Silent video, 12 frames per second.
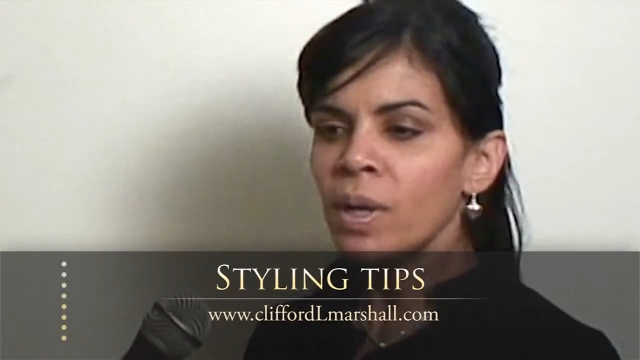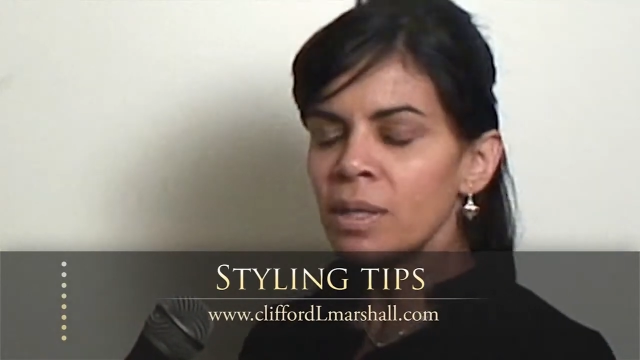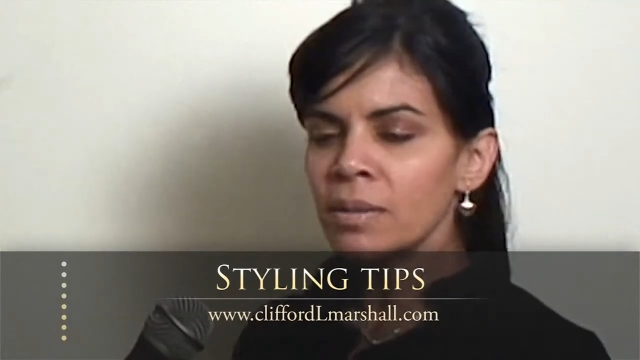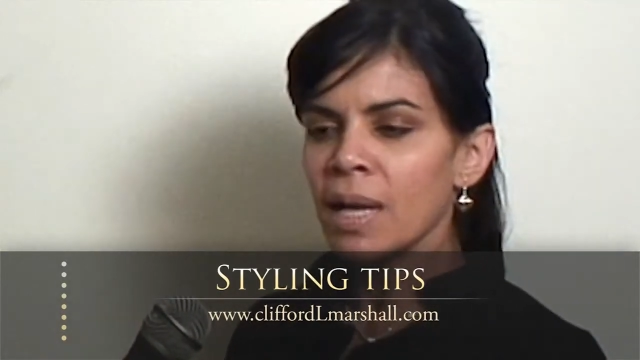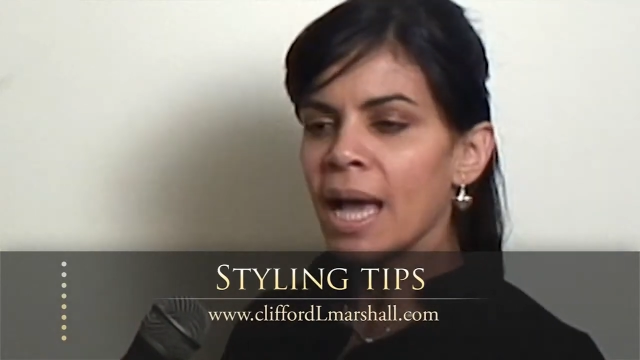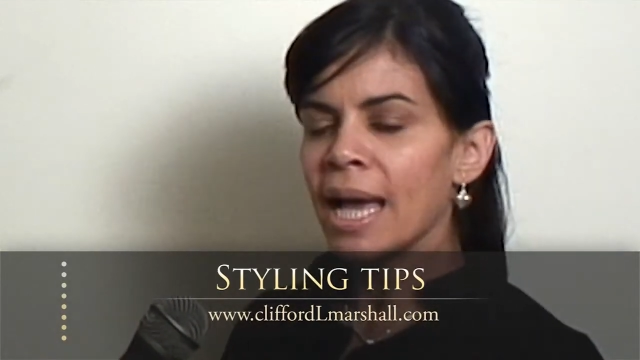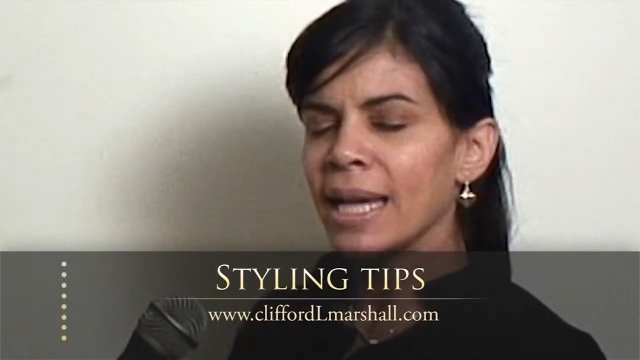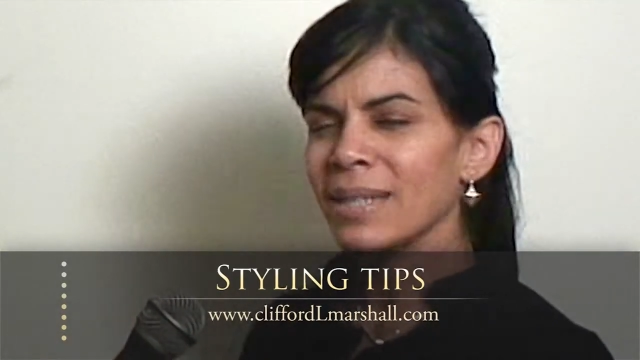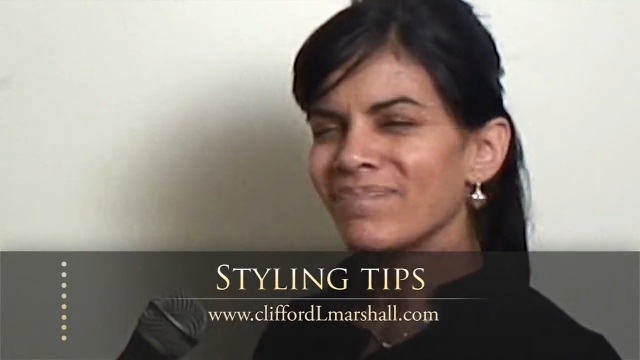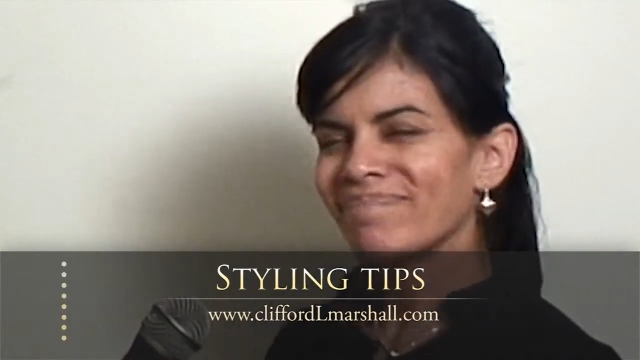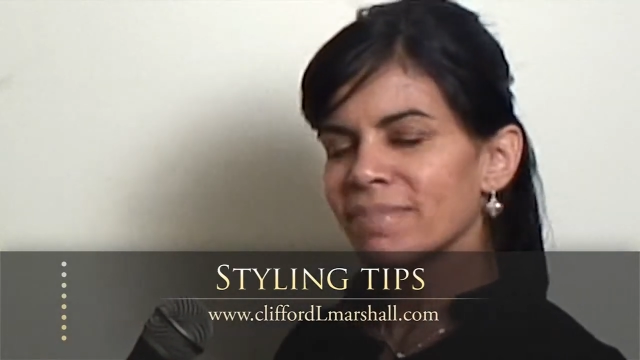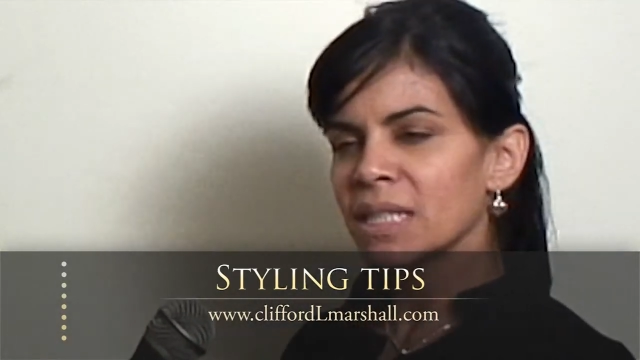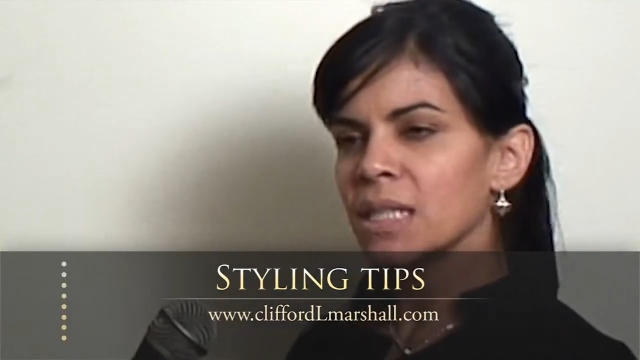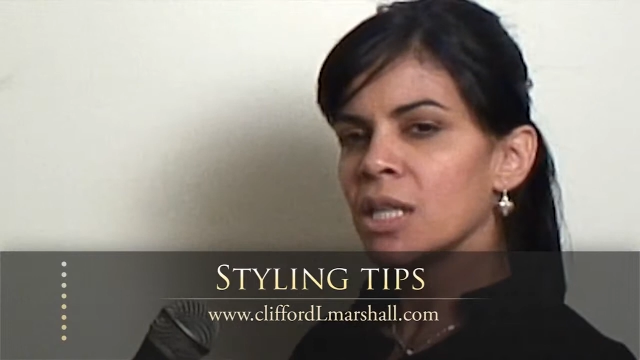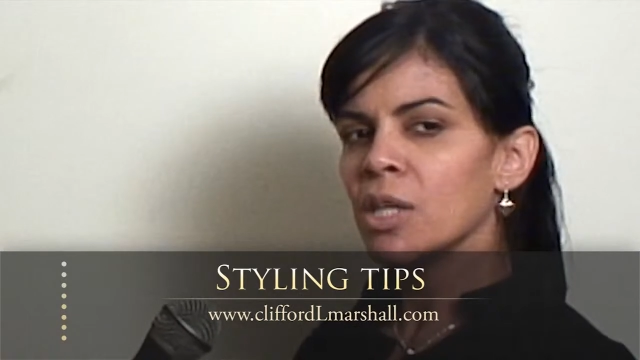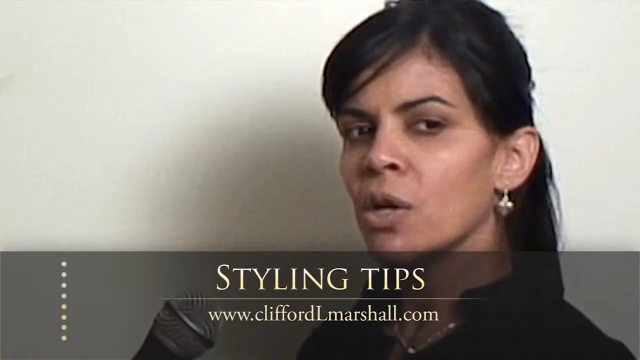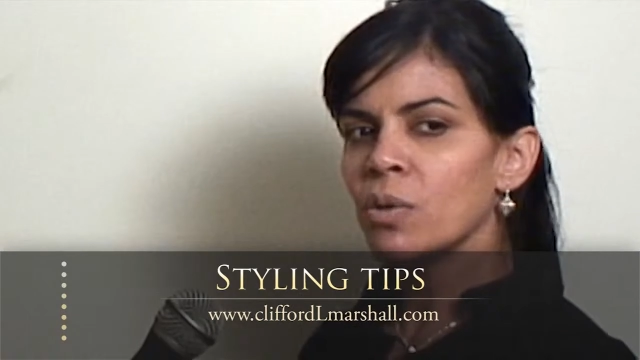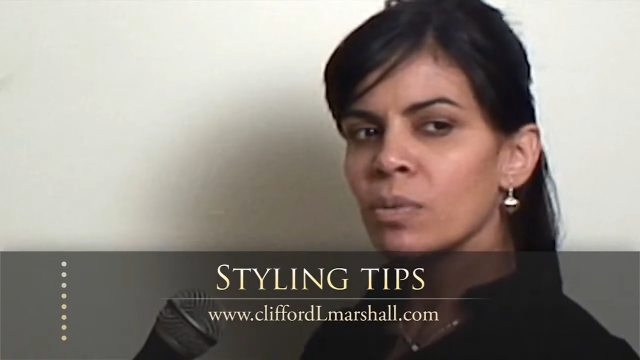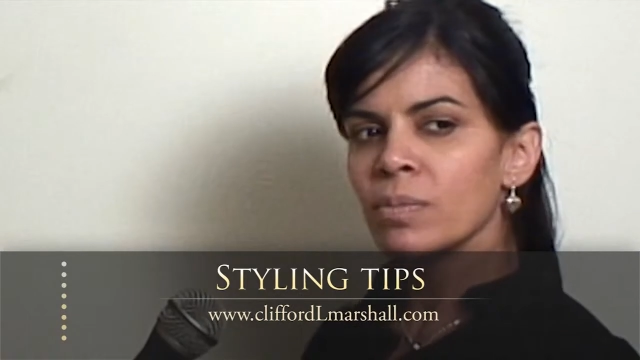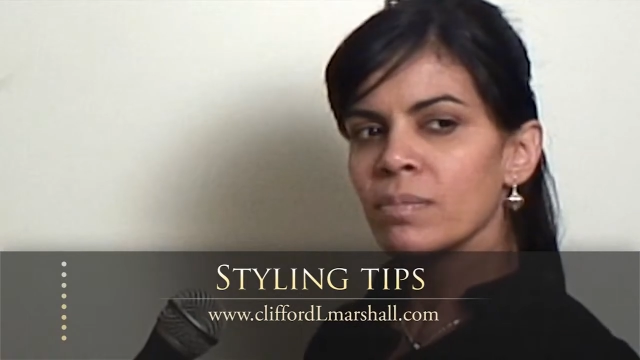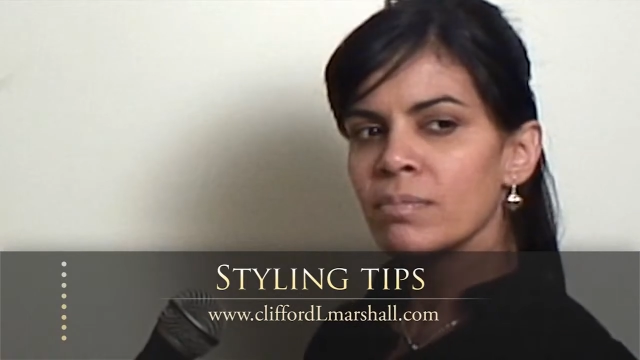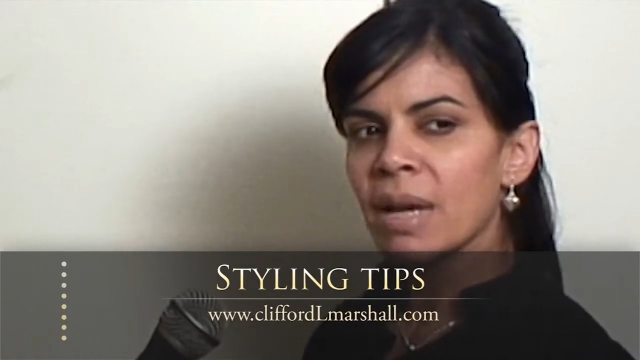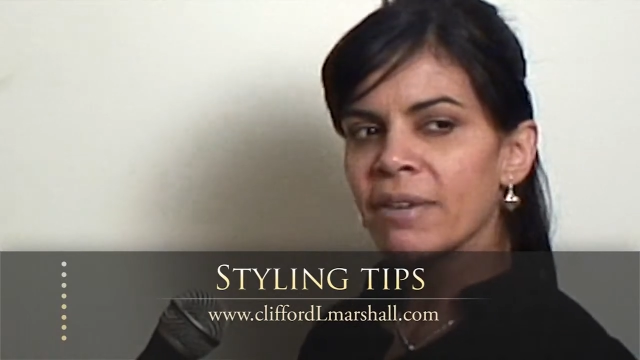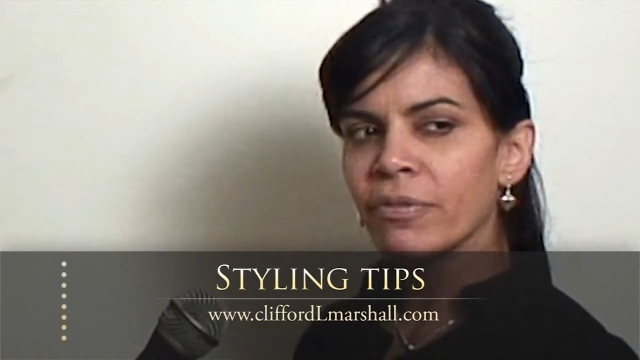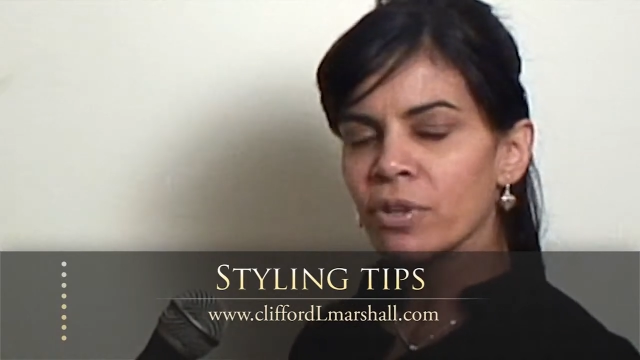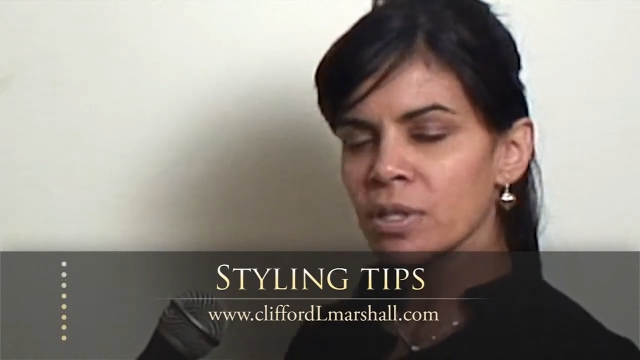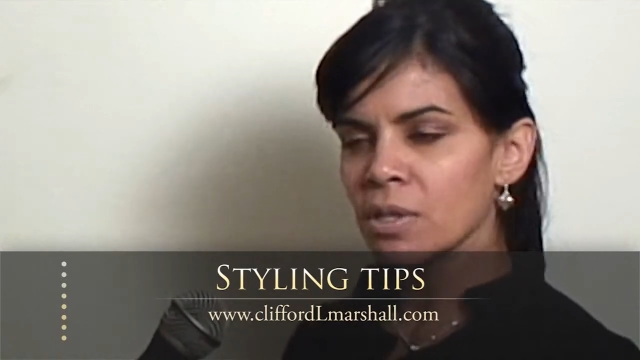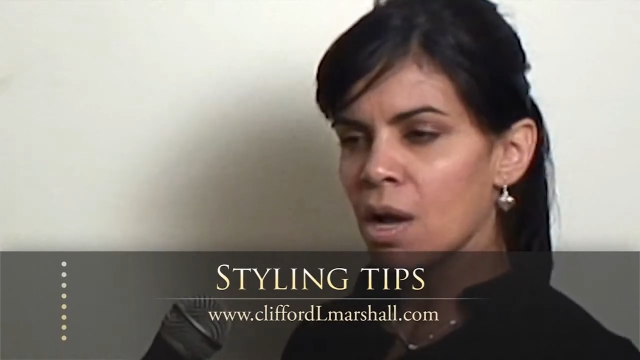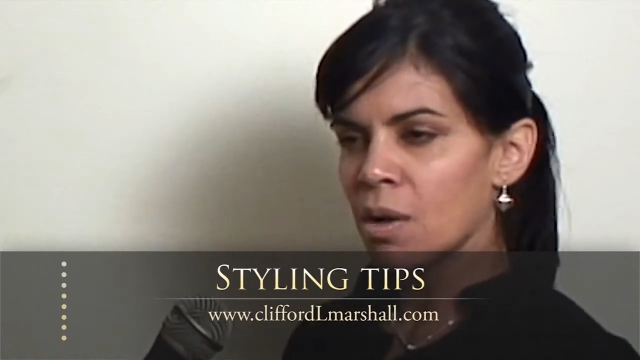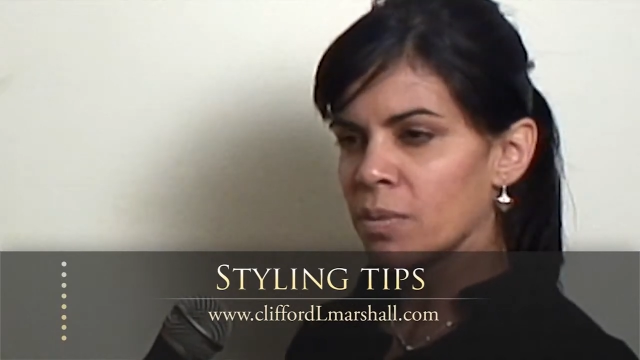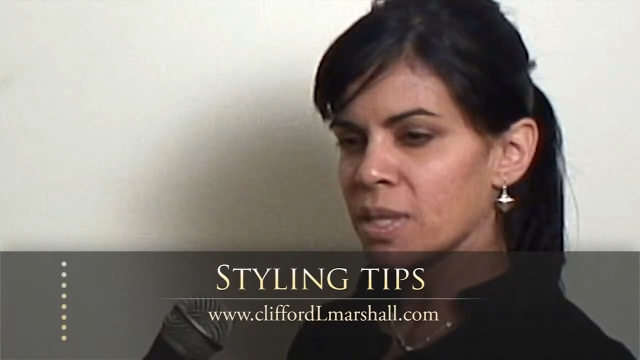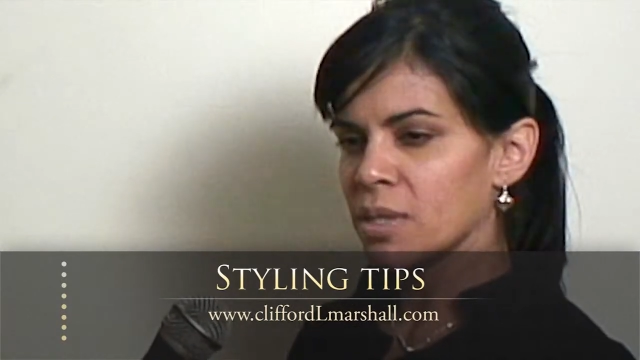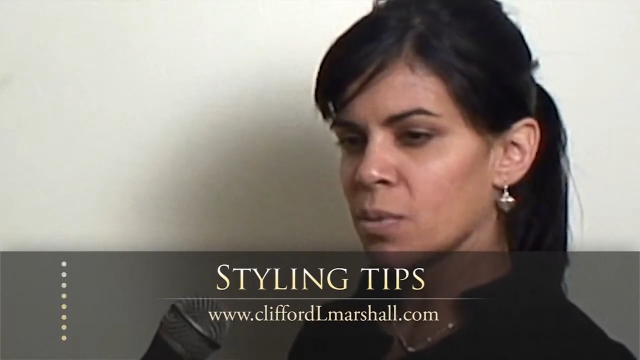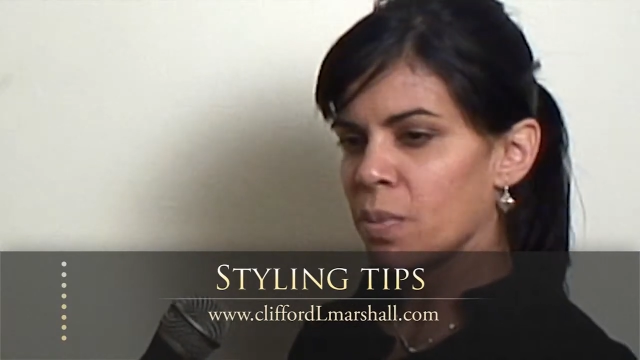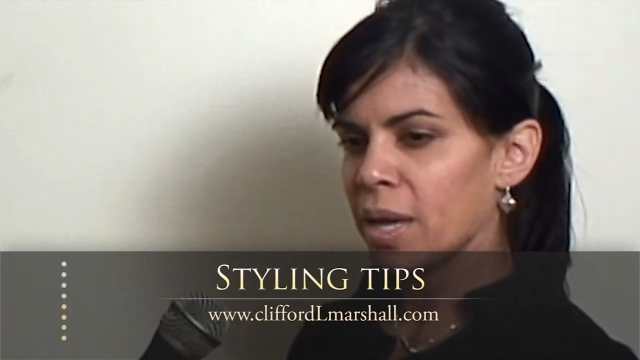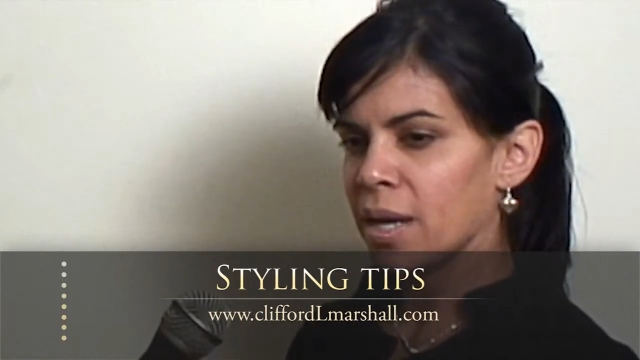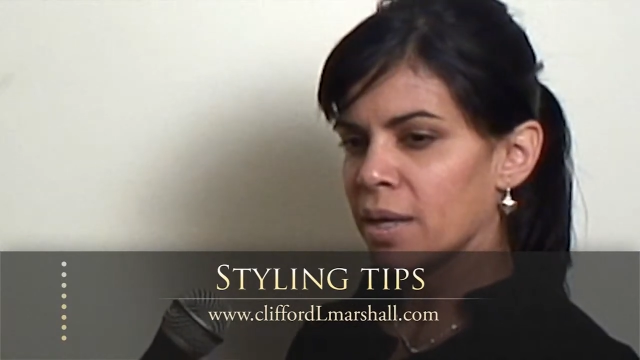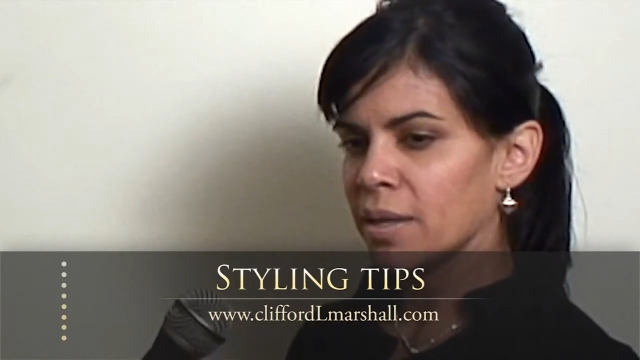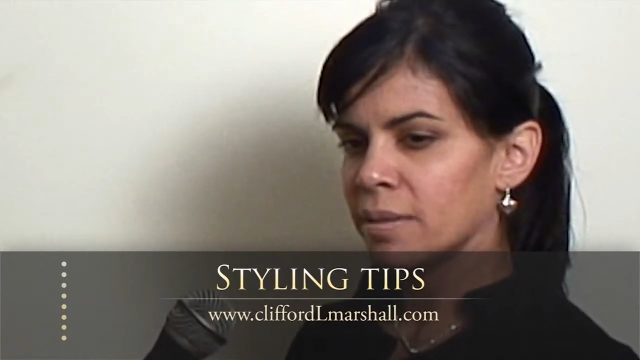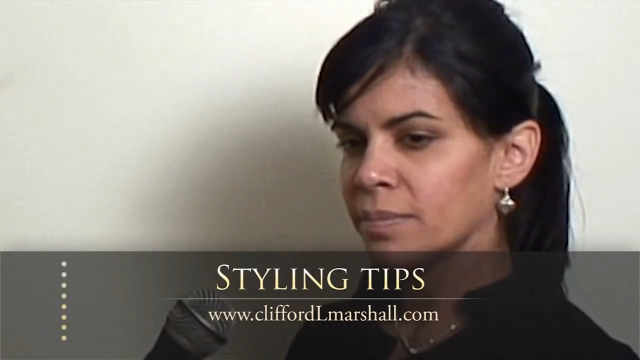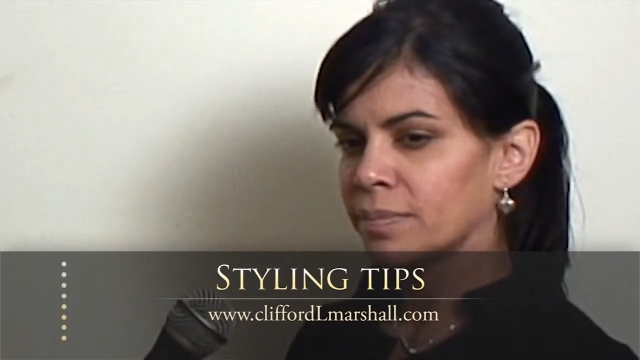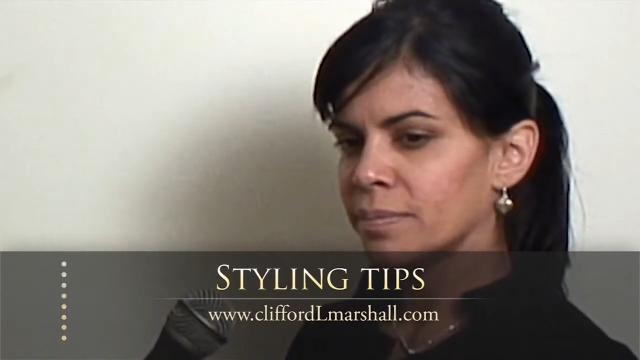Well, my first thought was to wear